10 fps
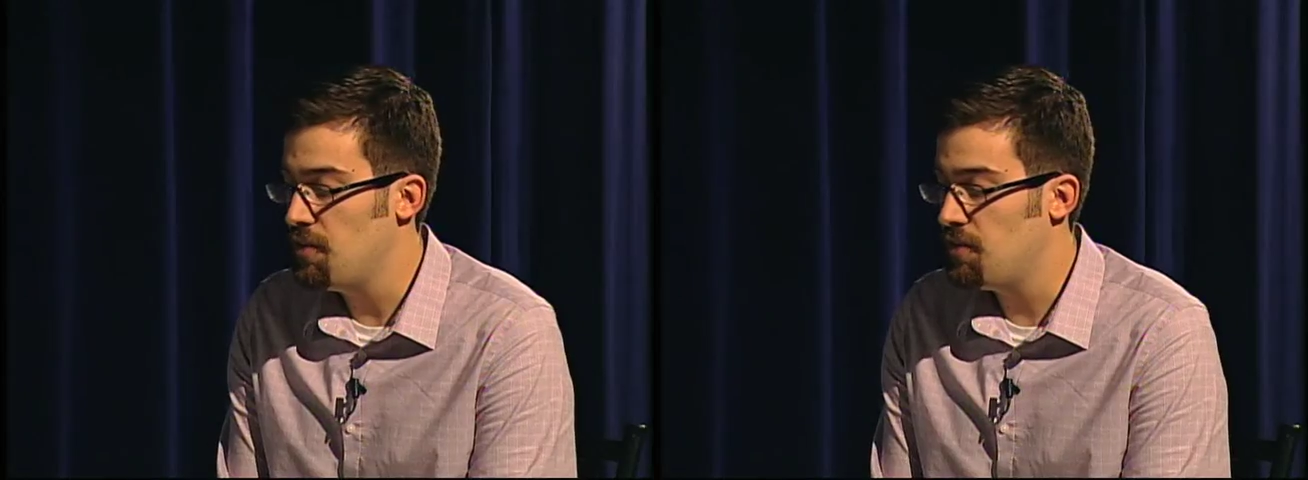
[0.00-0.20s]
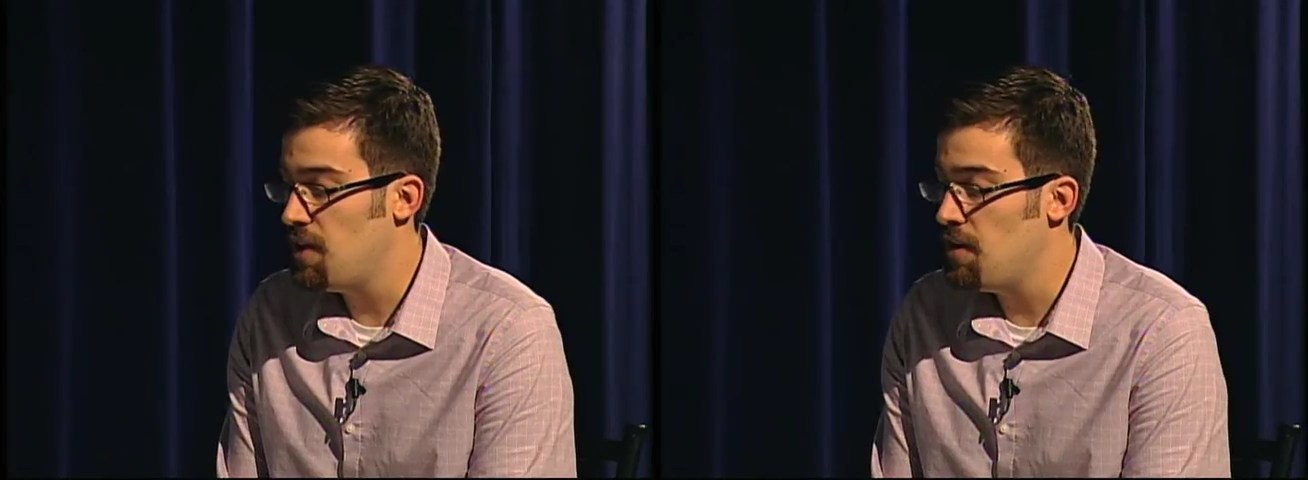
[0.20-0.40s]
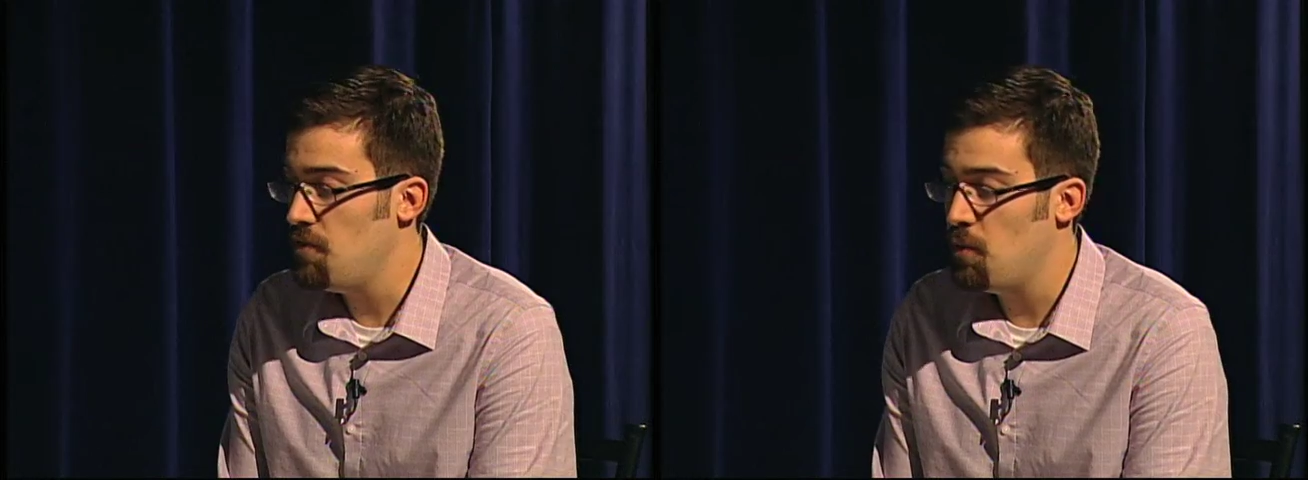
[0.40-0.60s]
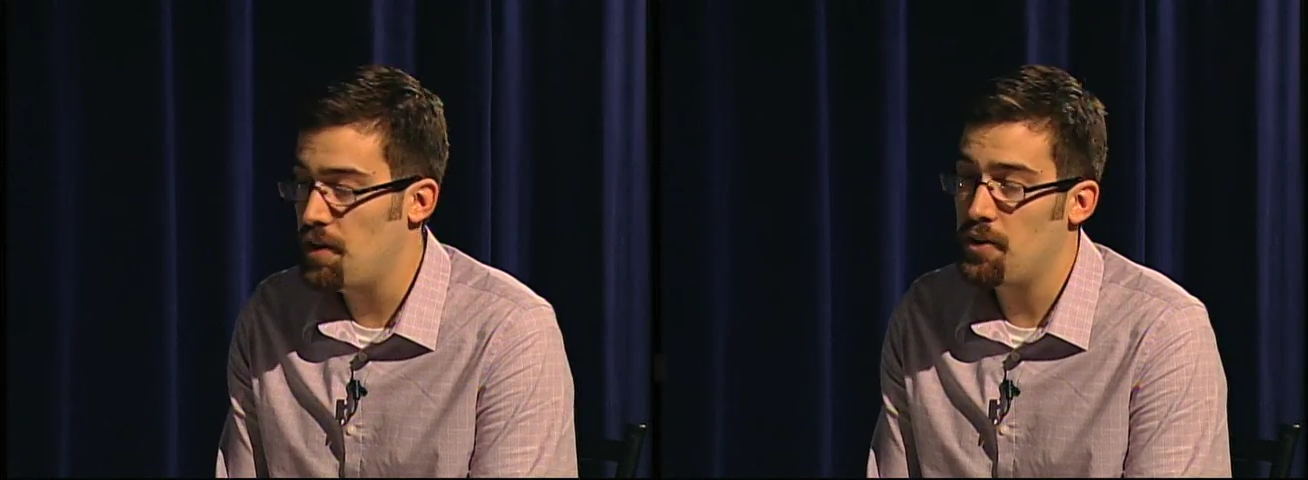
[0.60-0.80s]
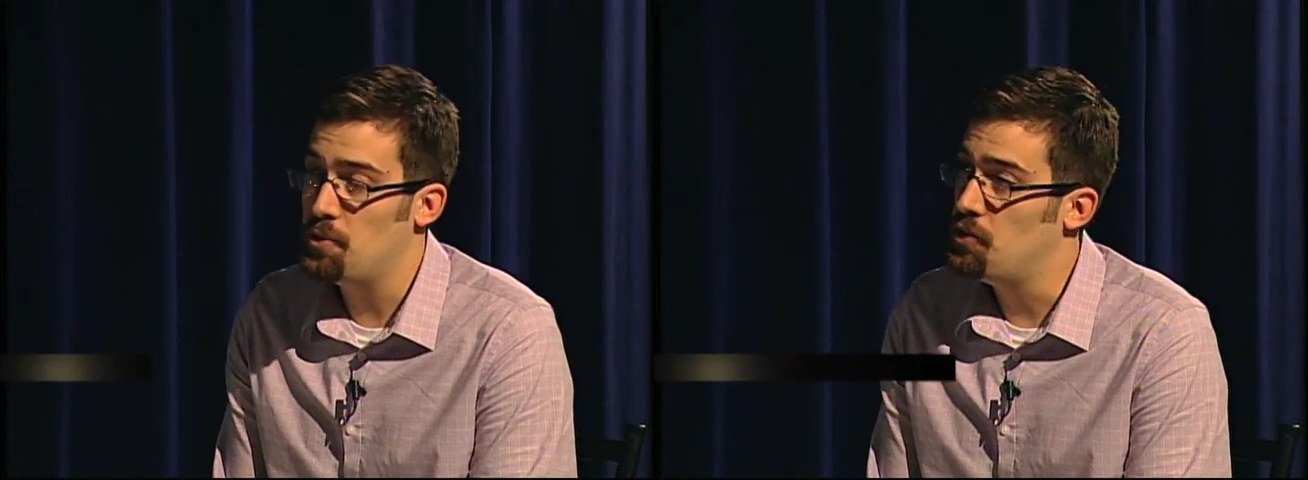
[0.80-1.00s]
say if you
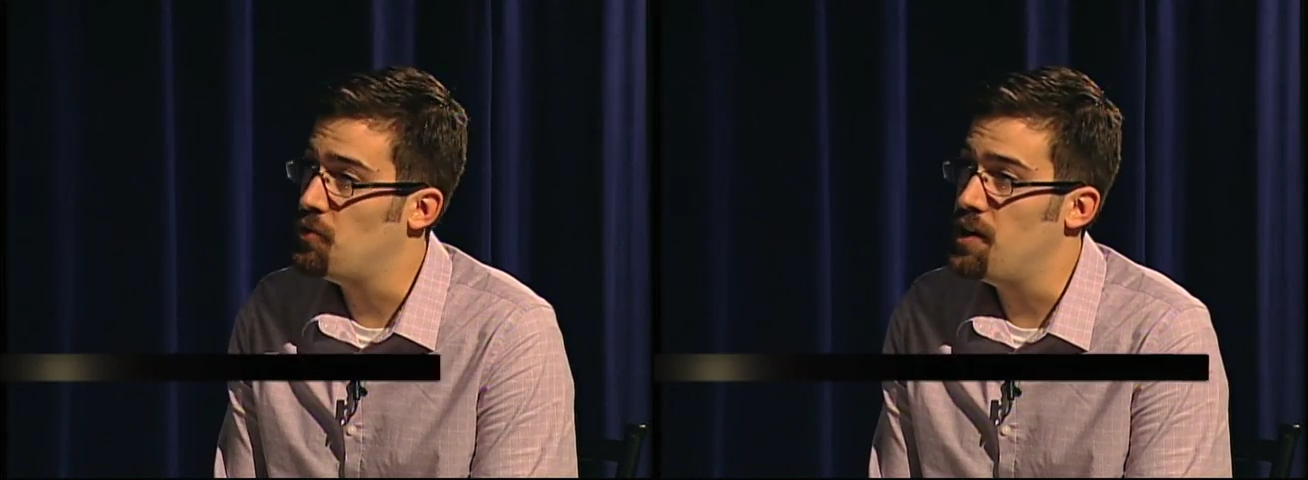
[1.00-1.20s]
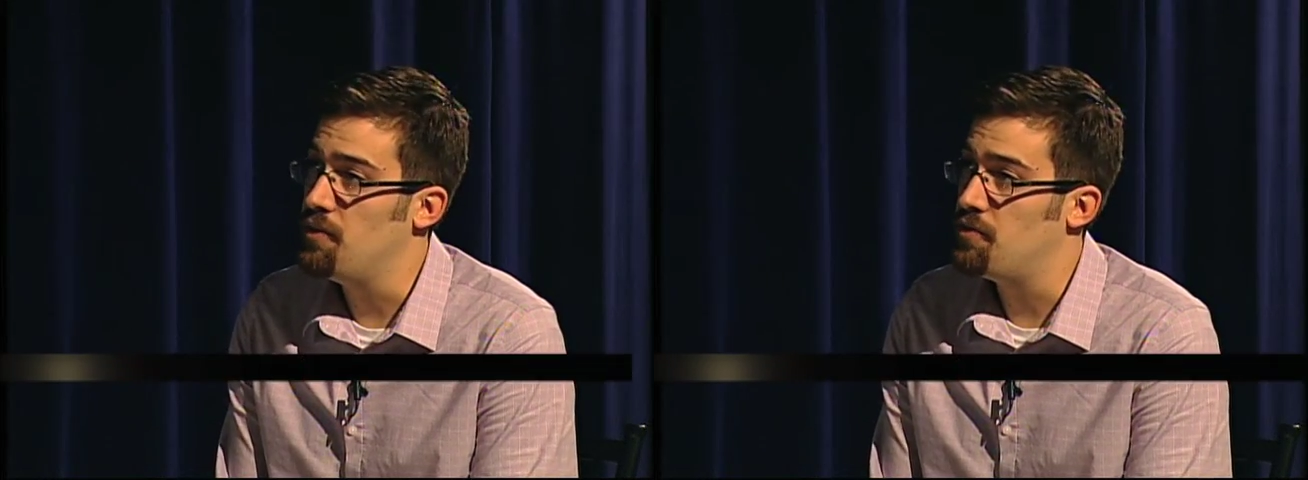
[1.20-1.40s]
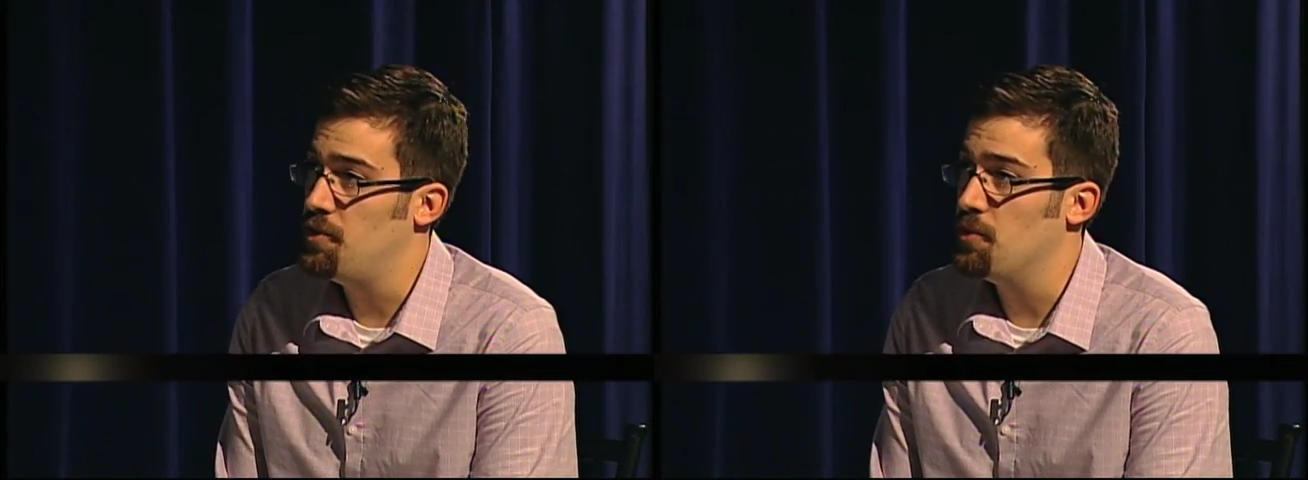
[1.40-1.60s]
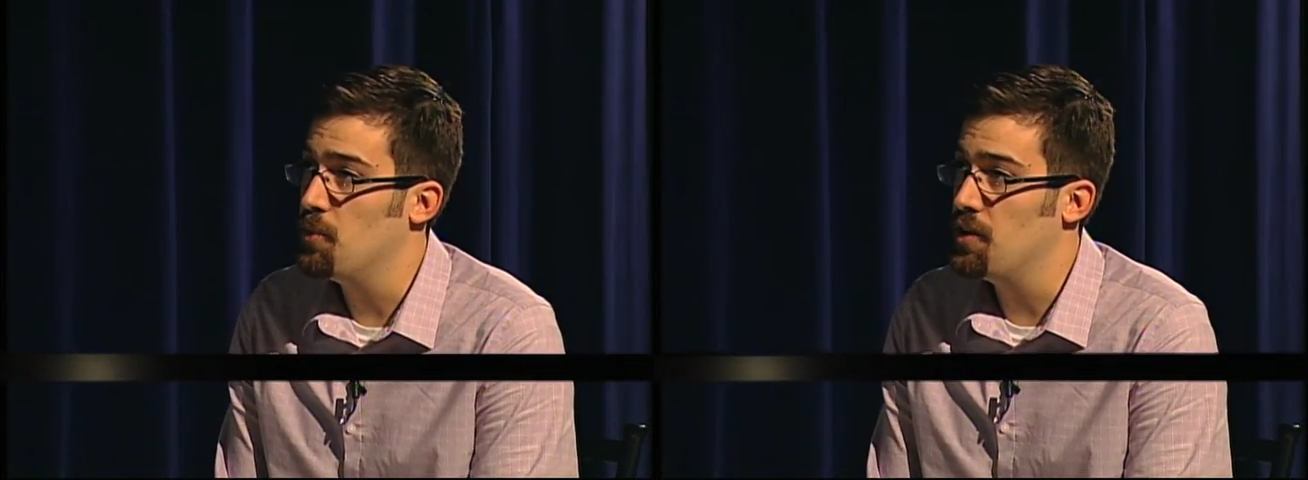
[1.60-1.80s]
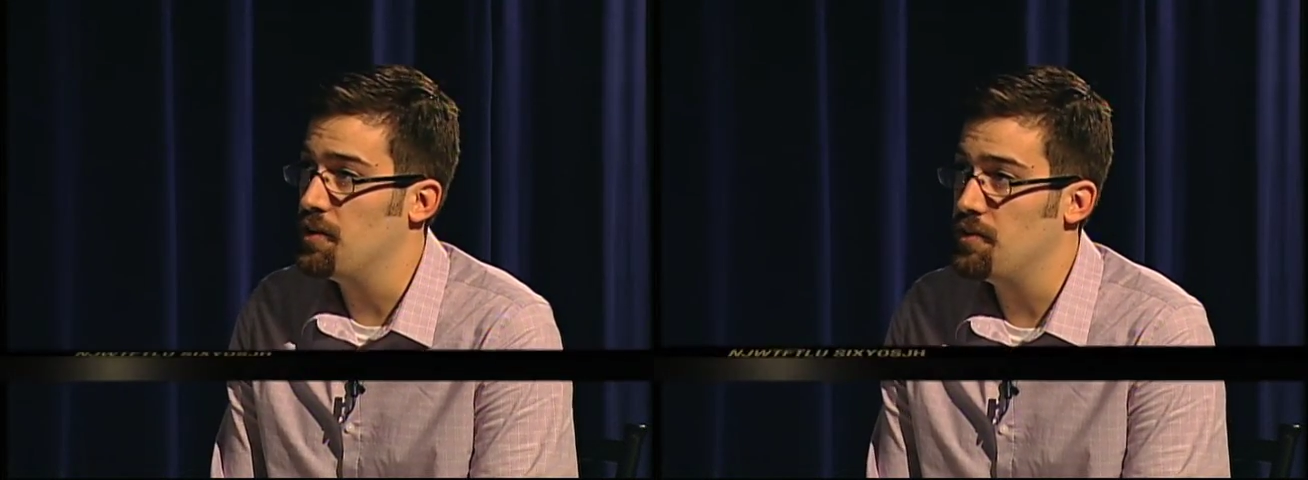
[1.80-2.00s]
wanted to hold a training for your
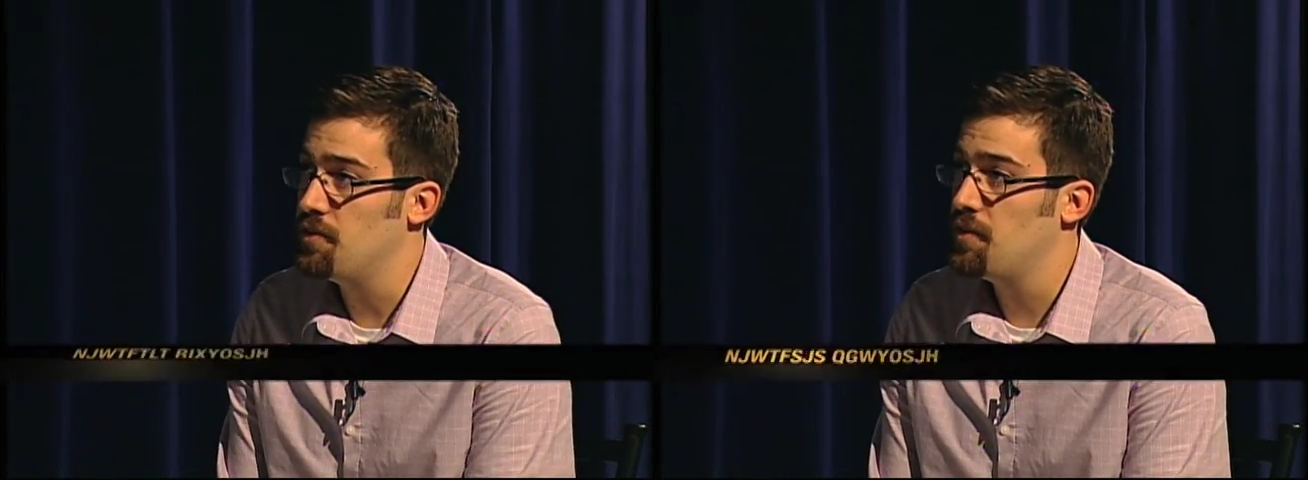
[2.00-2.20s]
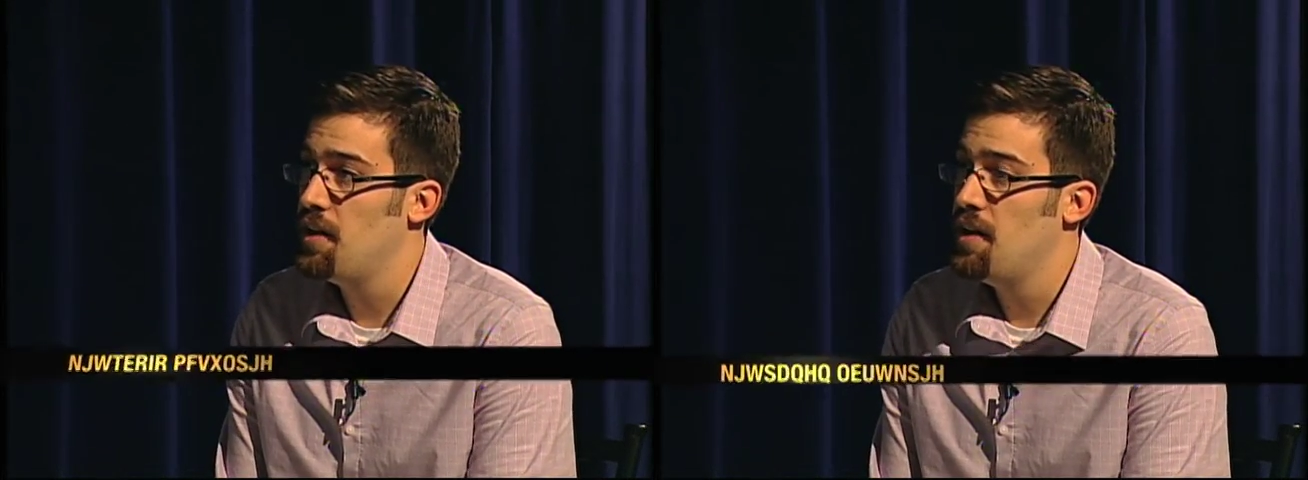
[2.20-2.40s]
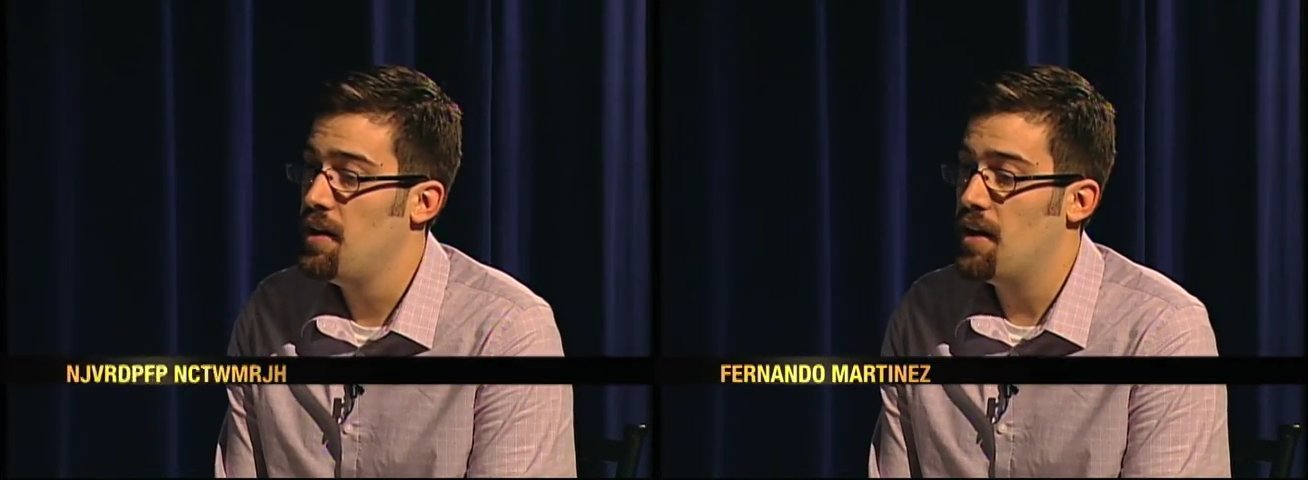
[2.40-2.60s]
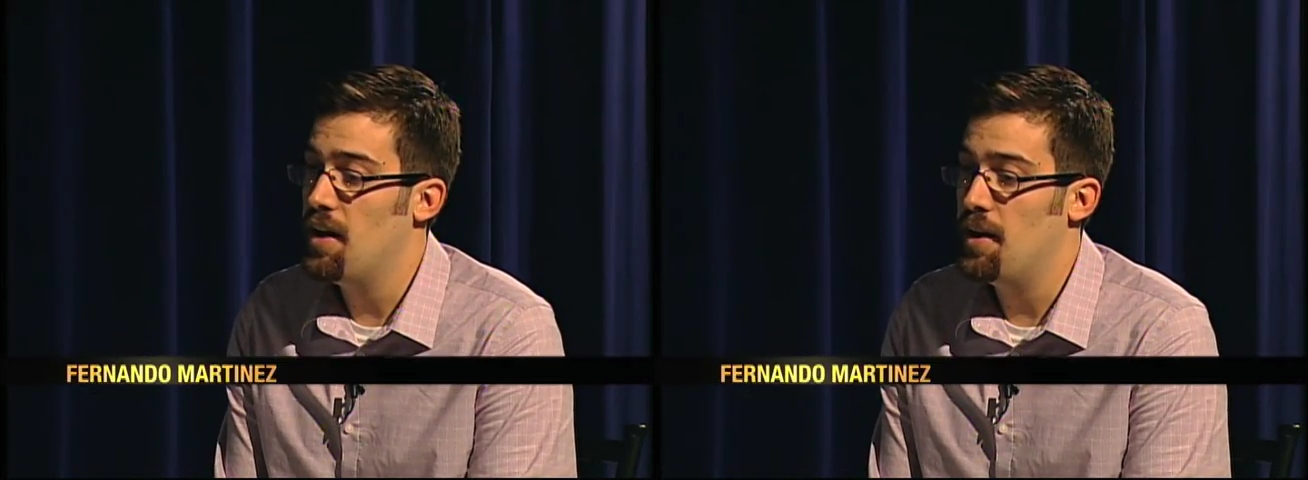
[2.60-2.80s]
workers, mm-hmm.